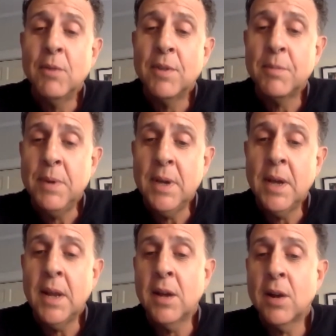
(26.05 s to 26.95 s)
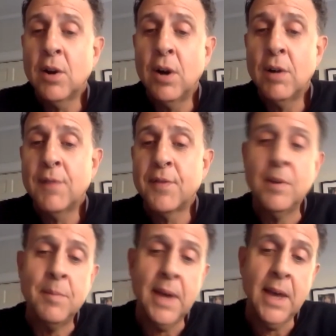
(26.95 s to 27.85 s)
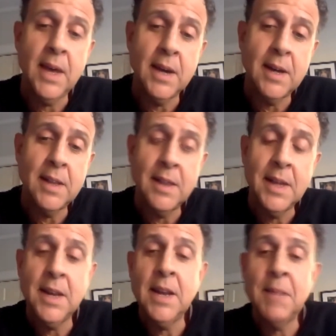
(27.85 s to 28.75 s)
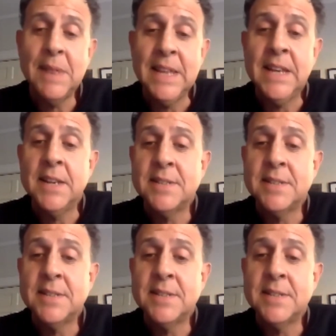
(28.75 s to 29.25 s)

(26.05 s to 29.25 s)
with me getting a call from a uh, lady named Linda